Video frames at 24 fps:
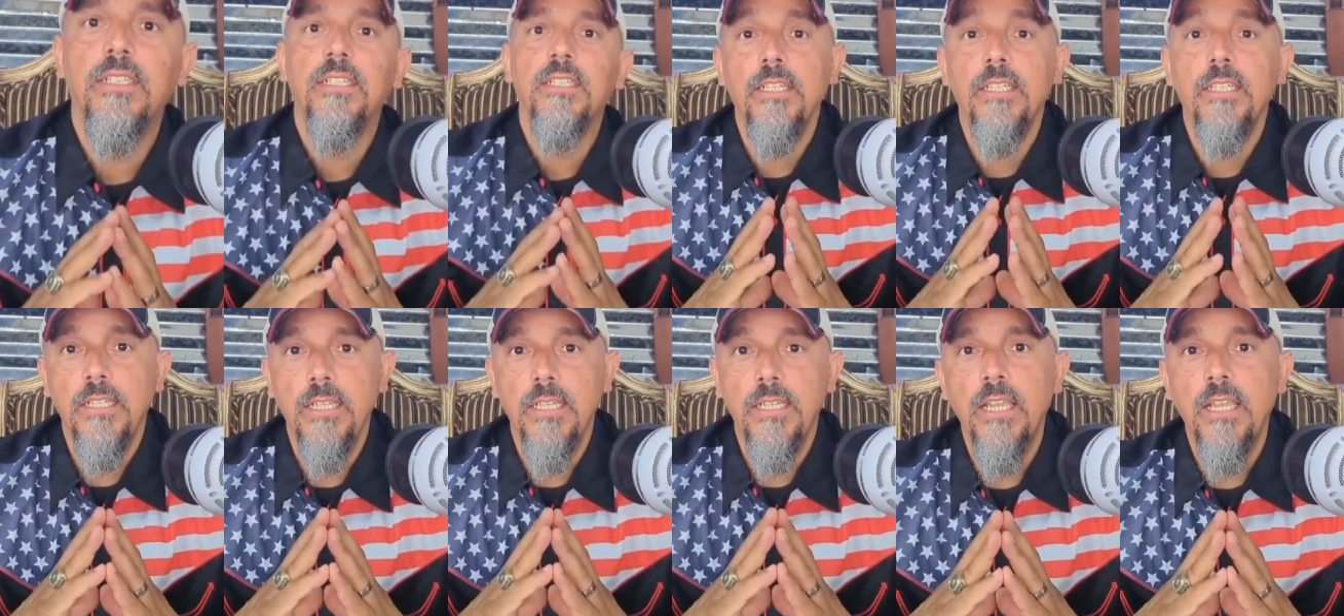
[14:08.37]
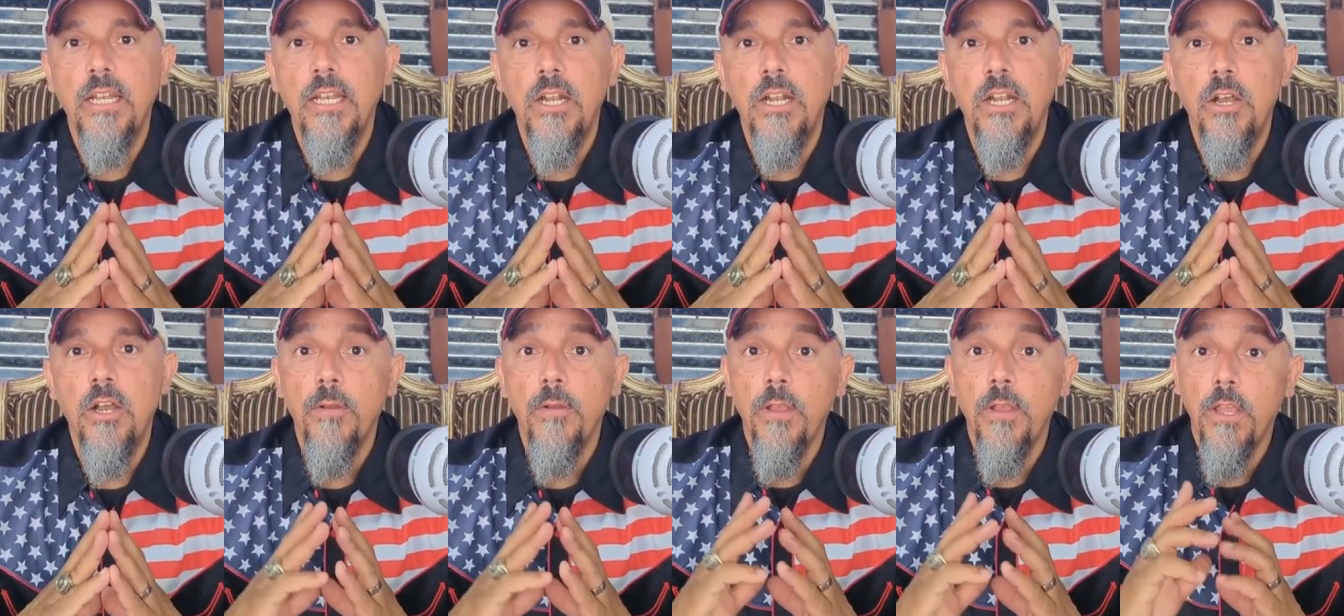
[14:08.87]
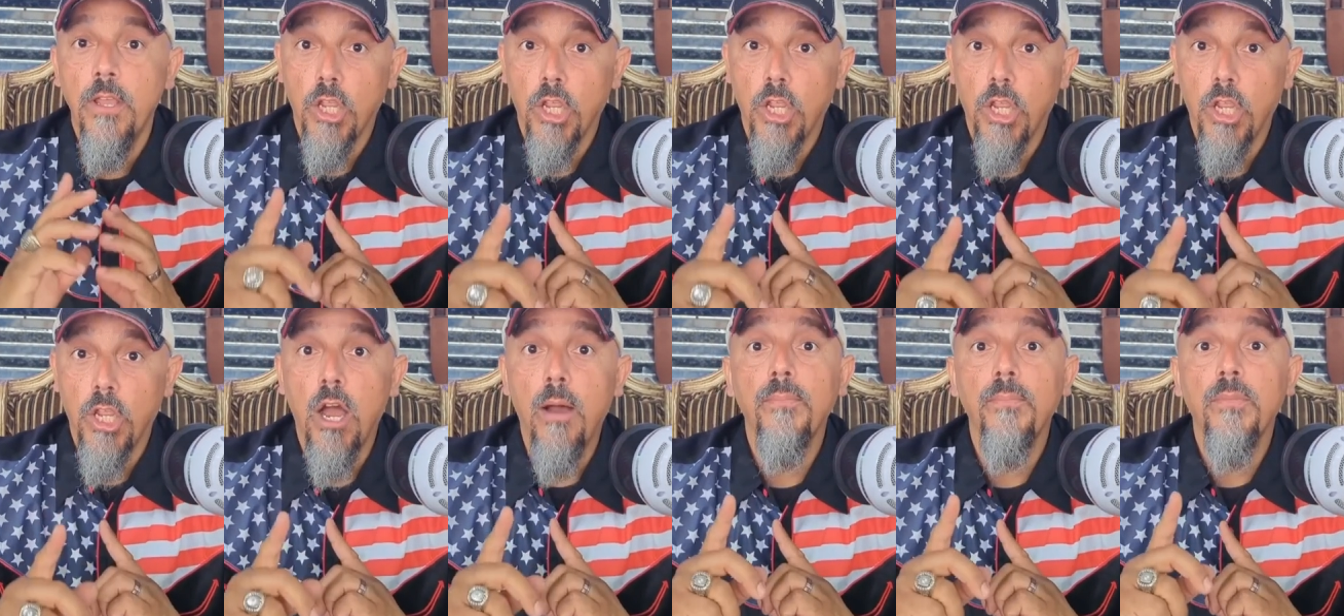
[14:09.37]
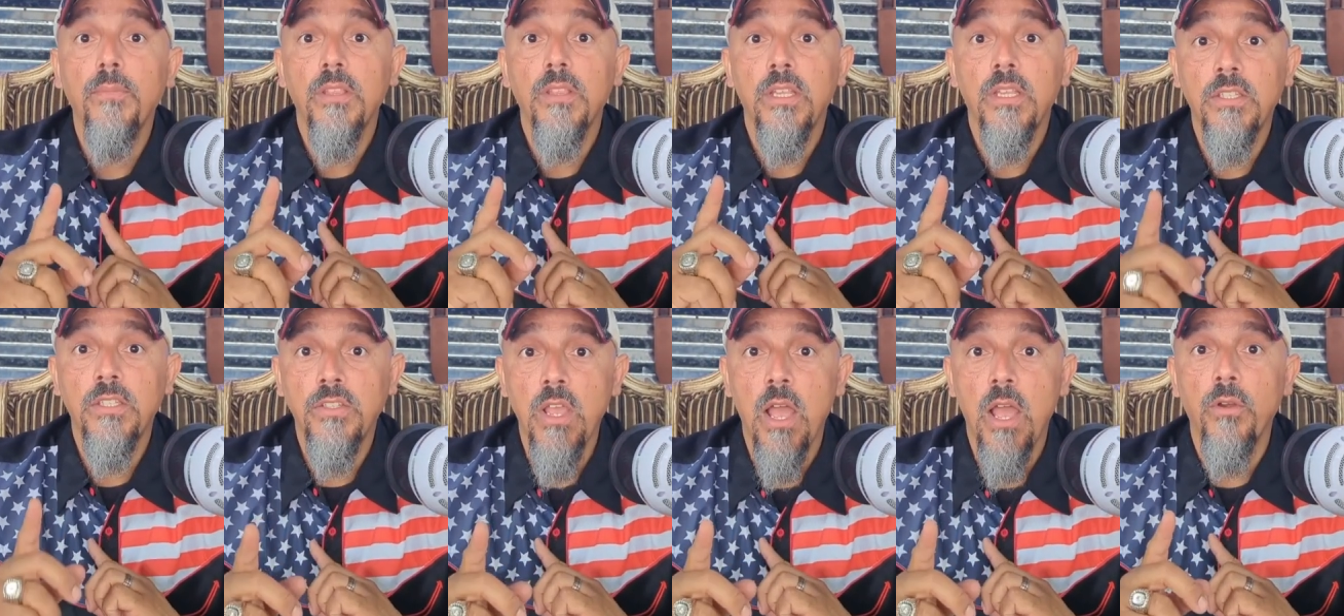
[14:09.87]
You know, come the
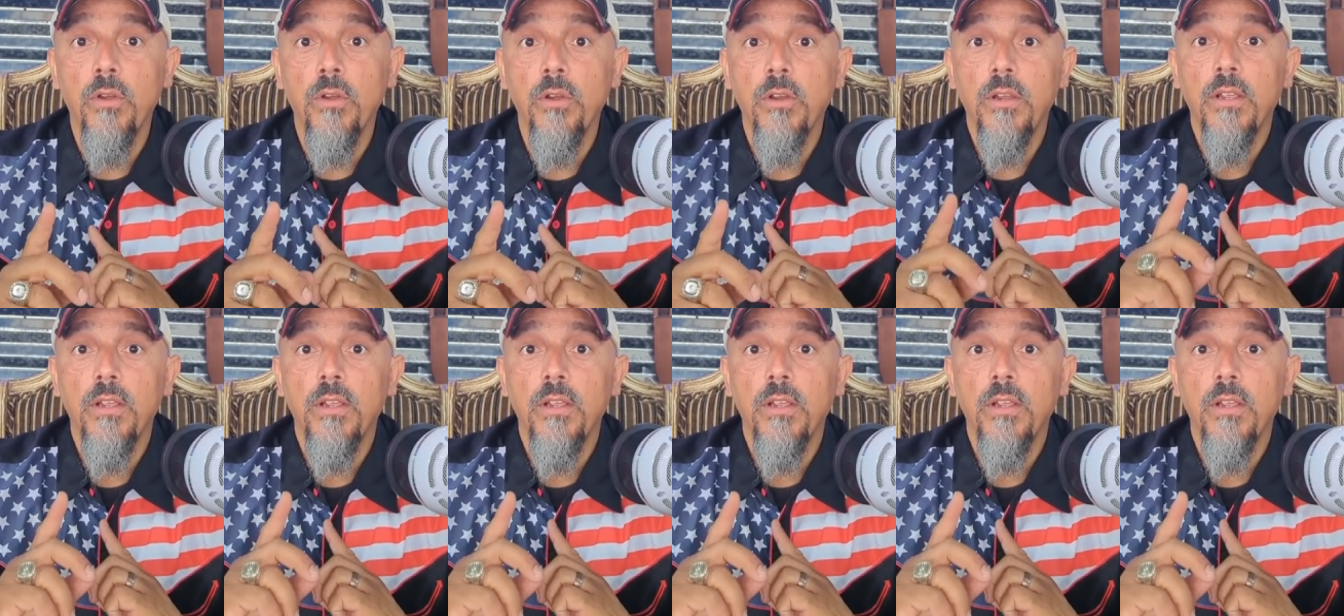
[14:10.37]
summer,